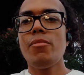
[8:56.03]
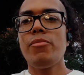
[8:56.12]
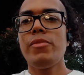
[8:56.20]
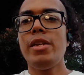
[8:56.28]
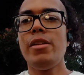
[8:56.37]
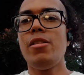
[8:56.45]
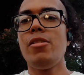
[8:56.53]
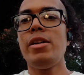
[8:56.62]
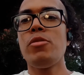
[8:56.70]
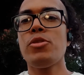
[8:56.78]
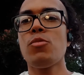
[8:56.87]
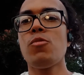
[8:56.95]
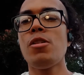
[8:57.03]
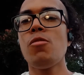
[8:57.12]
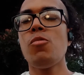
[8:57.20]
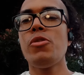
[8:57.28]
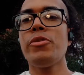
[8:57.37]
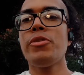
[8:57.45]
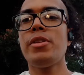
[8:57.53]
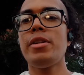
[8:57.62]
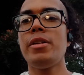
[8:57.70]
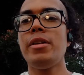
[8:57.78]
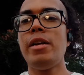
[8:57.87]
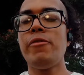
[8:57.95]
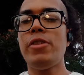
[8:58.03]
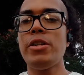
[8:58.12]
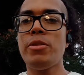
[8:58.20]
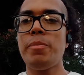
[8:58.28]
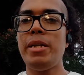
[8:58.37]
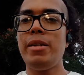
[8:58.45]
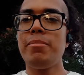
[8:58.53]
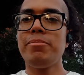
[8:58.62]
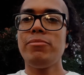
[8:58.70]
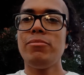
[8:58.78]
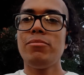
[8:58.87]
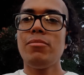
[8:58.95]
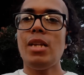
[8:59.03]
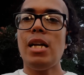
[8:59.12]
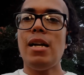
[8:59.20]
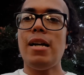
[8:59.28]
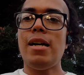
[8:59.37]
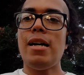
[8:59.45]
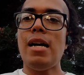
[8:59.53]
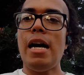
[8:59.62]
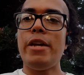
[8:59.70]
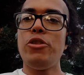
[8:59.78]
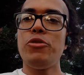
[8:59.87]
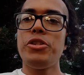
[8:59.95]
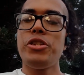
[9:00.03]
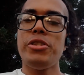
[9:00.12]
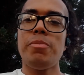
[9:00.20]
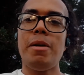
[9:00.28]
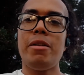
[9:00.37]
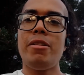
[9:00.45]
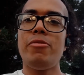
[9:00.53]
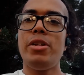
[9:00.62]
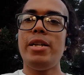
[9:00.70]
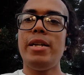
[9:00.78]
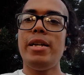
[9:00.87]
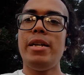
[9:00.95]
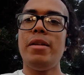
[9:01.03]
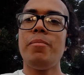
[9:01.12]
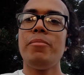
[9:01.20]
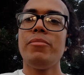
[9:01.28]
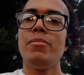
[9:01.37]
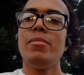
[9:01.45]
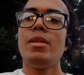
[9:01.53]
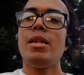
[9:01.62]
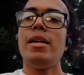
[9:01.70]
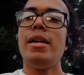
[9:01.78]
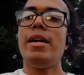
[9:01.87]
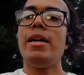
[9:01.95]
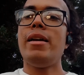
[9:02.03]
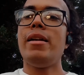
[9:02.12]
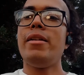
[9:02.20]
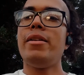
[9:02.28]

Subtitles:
you know, it was well worth the investment. I use it just about every day, and